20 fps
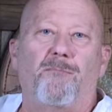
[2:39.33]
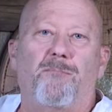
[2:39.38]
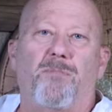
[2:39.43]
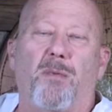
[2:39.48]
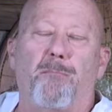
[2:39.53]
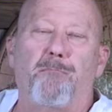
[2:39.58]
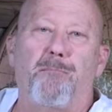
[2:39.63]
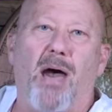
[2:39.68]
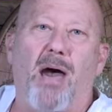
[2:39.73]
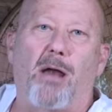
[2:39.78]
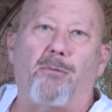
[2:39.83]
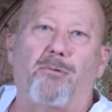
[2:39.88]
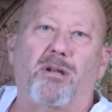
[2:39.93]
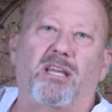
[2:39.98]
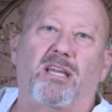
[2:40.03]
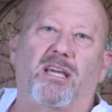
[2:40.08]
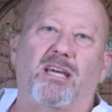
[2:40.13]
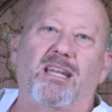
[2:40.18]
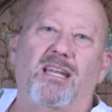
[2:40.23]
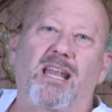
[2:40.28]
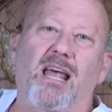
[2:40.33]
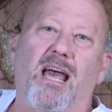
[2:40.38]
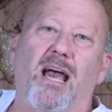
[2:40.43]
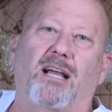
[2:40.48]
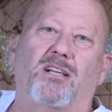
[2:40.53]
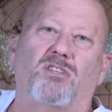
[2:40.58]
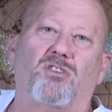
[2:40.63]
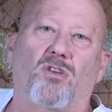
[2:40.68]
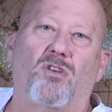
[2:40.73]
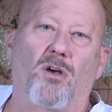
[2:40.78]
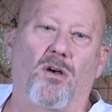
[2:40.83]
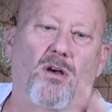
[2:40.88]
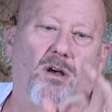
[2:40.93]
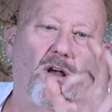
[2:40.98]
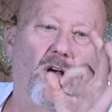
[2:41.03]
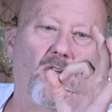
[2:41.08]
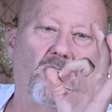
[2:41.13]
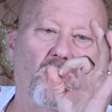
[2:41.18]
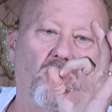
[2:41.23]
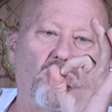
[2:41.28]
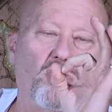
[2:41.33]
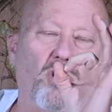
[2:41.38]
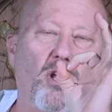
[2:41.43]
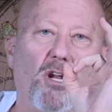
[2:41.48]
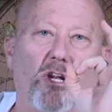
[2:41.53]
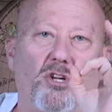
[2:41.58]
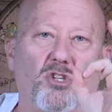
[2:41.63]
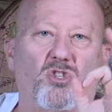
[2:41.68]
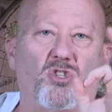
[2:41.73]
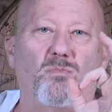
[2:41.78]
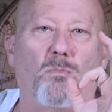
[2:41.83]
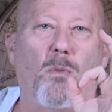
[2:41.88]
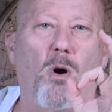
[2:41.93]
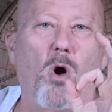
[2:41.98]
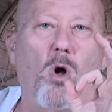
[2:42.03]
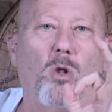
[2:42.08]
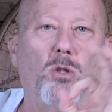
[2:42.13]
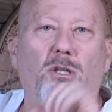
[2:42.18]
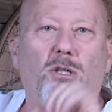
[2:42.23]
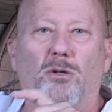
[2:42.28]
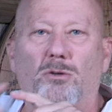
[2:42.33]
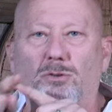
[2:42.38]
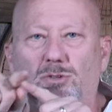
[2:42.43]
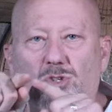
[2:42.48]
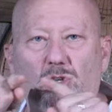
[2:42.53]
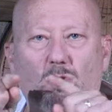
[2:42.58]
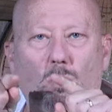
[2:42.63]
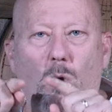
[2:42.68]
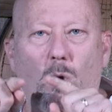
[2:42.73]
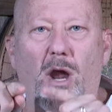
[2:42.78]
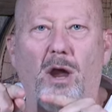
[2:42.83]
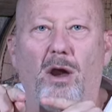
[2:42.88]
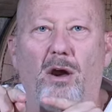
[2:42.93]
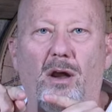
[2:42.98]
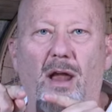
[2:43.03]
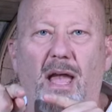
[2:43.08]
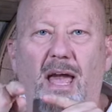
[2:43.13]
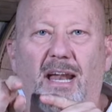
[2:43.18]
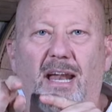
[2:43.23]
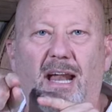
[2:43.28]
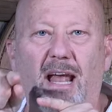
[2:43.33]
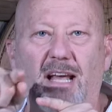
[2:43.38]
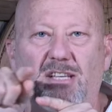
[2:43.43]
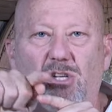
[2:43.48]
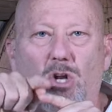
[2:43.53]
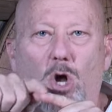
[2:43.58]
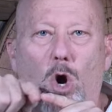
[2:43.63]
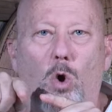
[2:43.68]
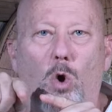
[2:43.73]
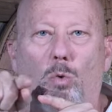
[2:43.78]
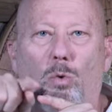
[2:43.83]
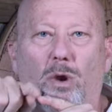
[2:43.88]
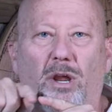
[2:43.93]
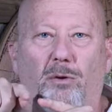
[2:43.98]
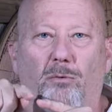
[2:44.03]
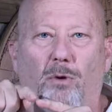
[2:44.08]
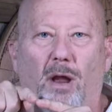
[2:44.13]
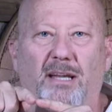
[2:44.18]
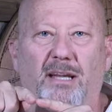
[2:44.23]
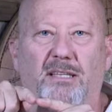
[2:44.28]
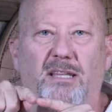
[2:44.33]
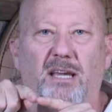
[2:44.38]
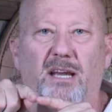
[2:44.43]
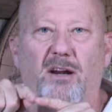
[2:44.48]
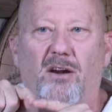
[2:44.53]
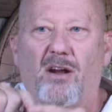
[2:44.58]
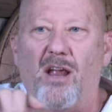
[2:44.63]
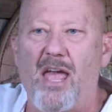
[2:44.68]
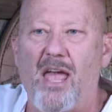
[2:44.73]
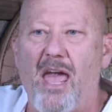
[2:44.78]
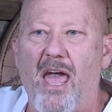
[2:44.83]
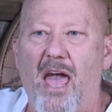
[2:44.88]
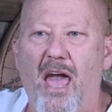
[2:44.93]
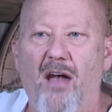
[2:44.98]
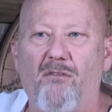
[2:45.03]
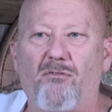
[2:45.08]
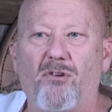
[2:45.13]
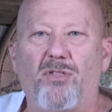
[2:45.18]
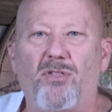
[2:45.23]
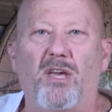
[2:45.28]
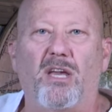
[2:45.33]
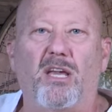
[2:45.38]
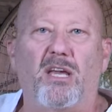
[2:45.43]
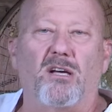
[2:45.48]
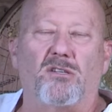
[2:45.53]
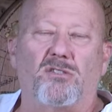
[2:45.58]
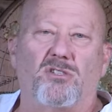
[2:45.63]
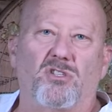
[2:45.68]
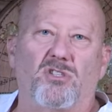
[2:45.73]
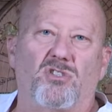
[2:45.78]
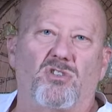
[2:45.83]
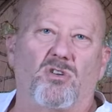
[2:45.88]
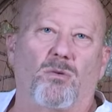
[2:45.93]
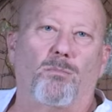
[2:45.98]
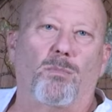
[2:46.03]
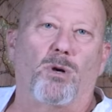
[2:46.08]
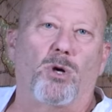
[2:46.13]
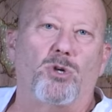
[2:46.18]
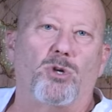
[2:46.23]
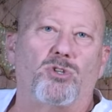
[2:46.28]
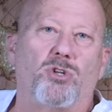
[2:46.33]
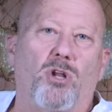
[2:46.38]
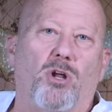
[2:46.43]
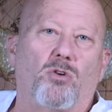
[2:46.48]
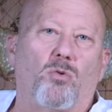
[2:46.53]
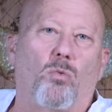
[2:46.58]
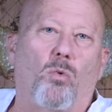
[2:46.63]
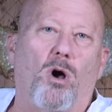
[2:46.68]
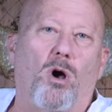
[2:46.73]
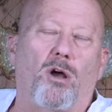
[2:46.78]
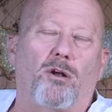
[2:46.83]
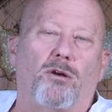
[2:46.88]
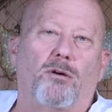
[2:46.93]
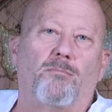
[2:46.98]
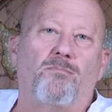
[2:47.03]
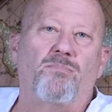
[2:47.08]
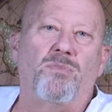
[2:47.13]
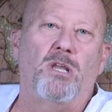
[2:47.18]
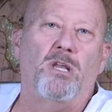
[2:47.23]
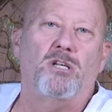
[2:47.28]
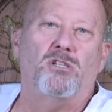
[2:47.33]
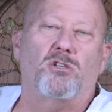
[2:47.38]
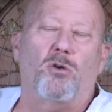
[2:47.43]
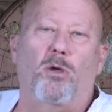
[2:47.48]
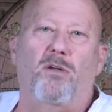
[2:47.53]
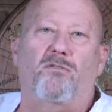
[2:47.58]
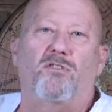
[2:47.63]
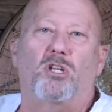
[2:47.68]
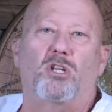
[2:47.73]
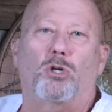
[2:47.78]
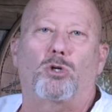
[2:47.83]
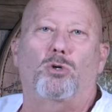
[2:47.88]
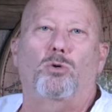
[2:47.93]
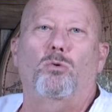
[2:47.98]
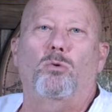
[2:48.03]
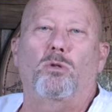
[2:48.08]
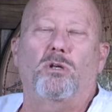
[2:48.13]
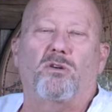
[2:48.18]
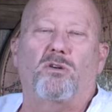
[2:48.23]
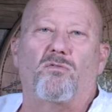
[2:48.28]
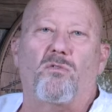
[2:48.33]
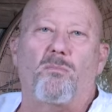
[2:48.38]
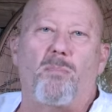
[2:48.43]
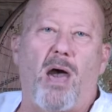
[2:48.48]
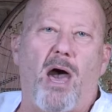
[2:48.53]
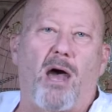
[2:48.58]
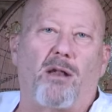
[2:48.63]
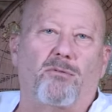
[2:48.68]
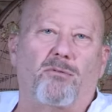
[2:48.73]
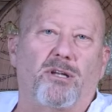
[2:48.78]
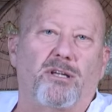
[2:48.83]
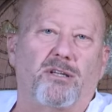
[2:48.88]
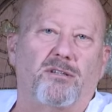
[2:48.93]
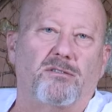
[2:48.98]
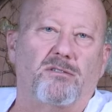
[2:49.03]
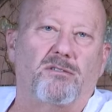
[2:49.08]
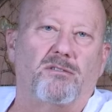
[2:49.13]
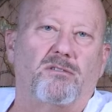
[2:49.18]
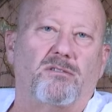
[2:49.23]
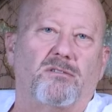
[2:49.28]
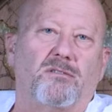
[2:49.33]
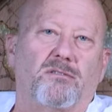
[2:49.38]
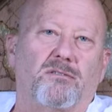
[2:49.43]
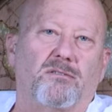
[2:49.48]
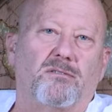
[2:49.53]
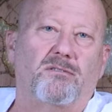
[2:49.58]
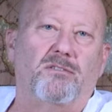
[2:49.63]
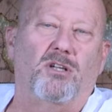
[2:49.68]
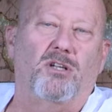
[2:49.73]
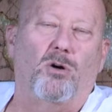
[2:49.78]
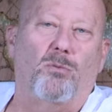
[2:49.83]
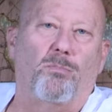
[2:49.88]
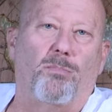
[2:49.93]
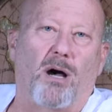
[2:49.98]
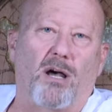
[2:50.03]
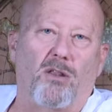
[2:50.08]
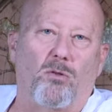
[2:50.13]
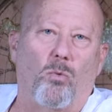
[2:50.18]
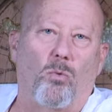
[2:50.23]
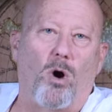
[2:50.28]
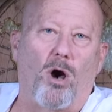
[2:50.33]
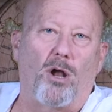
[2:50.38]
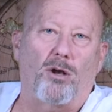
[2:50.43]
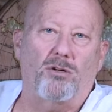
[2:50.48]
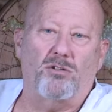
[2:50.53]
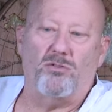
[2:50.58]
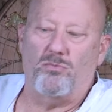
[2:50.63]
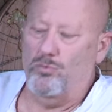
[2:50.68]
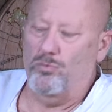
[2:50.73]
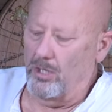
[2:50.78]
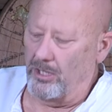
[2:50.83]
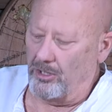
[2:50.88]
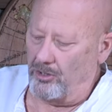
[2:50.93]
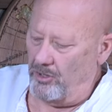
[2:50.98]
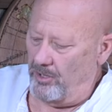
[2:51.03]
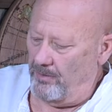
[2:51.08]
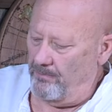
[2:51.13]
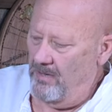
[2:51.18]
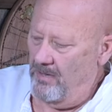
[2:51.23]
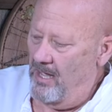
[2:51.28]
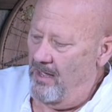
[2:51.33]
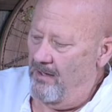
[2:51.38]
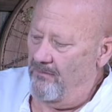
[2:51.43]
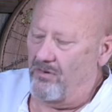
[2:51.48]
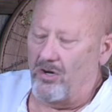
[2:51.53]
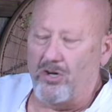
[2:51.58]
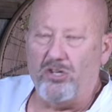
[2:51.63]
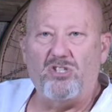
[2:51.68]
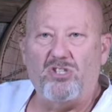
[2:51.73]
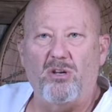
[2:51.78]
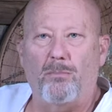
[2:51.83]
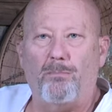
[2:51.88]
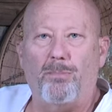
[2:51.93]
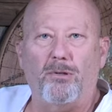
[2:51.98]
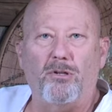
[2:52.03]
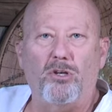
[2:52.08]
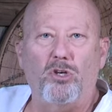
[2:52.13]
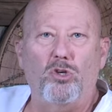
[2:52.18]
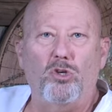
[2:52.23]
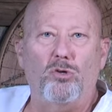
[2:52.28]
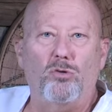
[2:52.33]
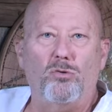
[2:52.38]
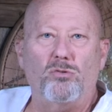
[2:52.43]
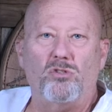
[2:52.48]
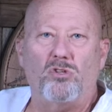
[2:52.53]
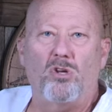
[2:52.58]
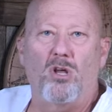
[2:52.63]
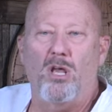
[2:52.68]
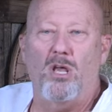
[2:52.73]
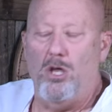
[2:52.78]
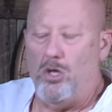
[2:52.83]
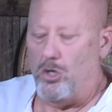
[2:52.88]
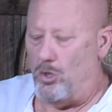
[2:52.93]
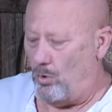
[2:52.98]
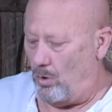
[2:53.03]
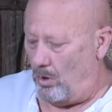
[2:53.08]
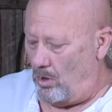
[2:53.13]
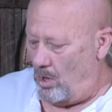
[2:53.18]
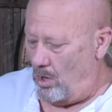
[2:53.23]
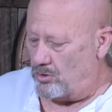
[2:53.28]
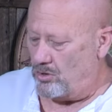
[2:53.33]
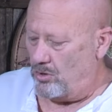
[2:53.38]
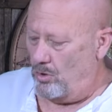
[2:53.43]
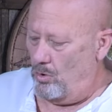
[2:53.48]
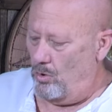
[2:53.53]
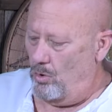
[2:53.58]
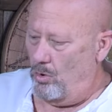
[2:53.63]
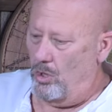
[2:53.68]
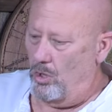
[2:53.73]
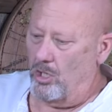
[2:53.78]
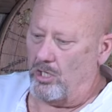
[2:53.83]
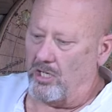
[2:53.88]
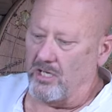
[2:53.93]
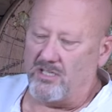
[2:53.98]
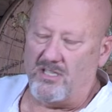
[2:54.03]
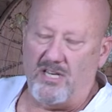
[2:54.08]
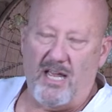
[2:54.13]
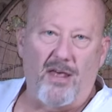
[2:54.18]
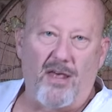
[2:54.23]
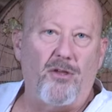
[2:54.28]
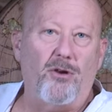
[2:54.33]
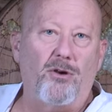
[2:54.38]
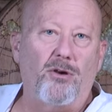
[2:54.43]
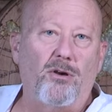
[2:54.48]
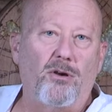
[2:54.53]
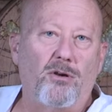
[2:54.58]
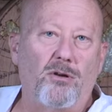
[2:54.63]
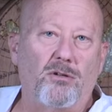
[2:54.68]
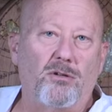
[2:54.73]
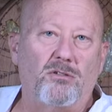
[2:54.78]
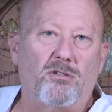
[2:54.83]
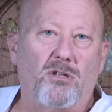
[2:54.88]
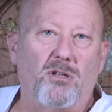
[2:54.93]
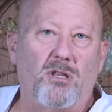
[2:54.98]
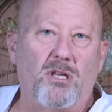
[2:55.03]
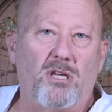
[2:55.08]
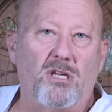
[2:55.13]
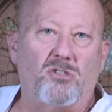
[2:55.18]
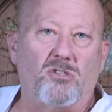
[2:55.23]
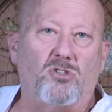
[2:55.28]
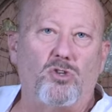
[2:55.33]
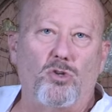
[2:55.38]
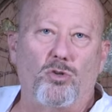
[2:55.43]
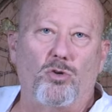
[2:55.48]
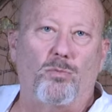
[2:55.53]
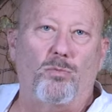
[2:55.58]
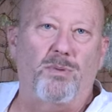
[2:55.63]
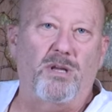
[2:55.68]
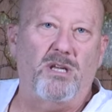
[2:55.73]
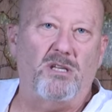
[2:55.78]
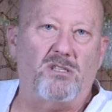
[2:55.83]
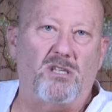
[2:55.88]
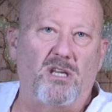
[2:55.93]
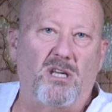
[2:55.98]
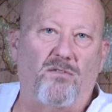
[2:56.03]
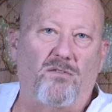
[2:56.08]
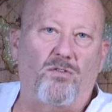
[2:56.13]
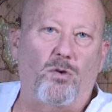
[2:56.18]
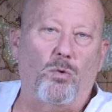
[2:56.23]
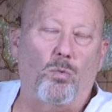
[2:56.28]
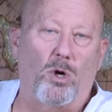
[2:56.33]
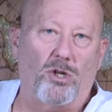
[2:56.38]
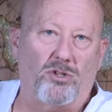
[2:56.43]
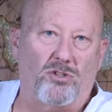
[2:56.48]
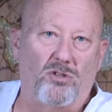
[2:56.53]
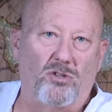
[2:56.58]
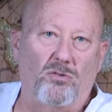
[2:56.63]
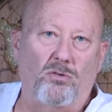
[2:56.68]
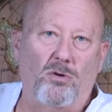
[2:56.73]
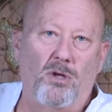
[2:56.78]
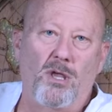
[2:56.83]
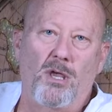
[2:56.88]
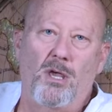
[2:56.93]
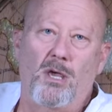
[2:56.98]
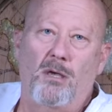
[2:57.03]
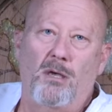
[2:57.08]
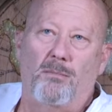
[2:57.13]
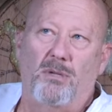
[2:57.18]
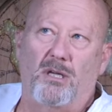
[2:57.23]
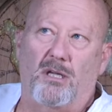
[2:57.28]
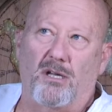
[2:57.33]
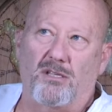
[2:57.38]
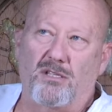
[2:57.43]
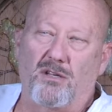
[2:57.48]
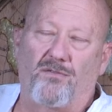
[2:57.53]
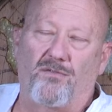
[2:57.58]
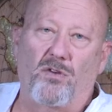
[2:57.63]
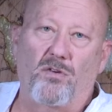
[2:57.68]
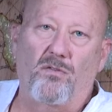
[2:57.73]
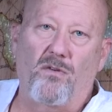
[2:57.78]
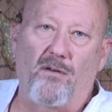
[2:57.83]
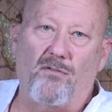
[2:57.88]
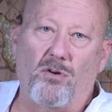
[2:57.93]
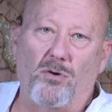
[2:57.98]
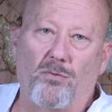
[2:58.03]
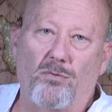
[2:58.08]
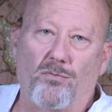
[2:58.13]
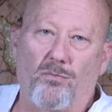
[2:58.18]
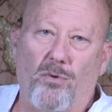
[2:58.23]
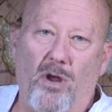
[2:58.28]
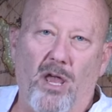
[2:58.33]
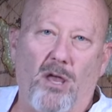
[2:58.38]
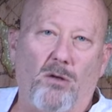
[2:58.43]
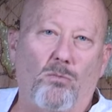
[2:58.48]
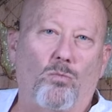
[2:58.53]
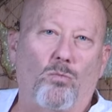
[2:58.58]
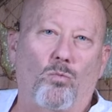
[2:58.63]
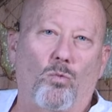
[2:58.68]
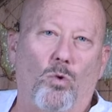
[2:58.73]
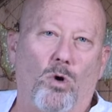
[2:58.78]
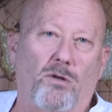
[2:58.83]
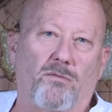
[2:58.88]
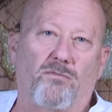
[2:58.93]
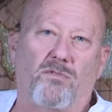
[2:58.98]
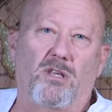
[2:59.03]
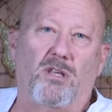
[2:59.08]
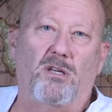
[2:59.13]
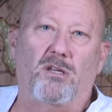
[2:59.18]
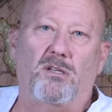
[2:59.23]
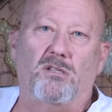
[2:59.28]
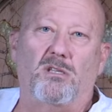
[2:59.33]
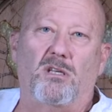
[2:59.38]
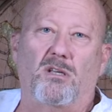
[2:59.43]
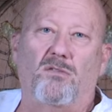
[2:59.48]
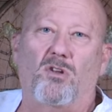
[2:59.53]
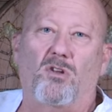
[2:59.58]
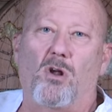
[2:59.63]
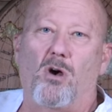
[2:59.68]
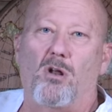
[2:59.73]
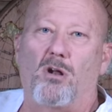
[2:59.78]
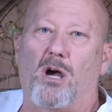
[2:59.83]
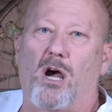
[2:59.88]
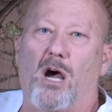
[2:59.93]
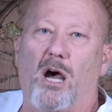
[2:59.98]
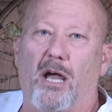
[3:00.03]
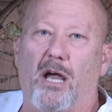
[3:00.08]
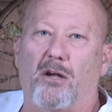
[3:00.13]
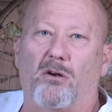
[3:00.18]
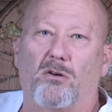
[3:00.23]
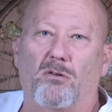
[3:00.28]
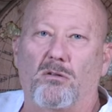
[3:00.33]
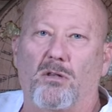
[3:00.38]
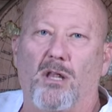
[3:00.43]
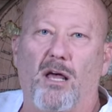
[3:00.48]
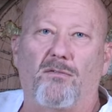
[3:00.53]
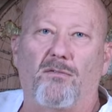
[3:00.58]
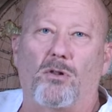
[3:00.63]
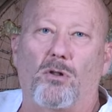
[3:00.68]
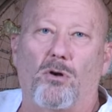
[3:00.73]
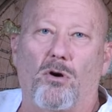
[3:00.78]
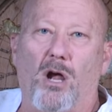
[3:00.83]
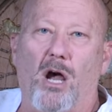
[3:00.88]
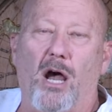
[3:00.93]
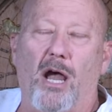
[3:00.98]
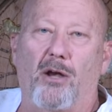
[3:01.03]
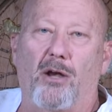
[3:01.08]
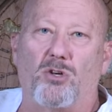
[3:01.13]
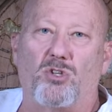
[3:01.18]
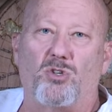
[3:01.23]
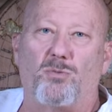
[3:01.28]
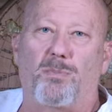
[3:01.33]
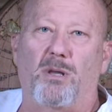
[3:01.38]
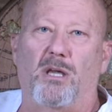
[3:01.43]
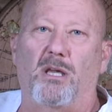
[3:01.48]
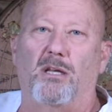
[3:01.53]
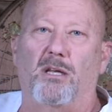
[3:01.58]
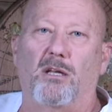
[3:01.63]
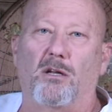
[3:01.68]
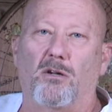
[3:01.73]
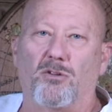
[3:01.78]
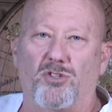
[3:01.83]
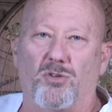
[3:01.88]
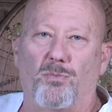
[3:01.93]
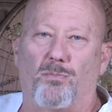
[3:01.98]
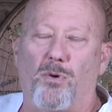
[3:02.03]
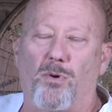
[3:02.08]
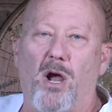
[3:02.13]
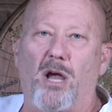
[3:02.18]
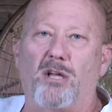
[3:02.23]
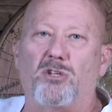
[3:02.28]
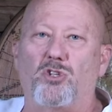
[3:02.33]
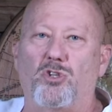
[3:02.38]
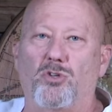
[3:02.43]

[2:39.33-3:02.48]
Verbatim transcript: the battery connects just on a small little square and it has an O-ring right there. Everything else is submerged underwater. So even the cooling of the battery is, you know, by the water. It's really good. Very simple to use. You can also hook a tether to this, to your BC if you want to, because if you've ever ran one of these, even on a higher level or higher speed, it'll surprise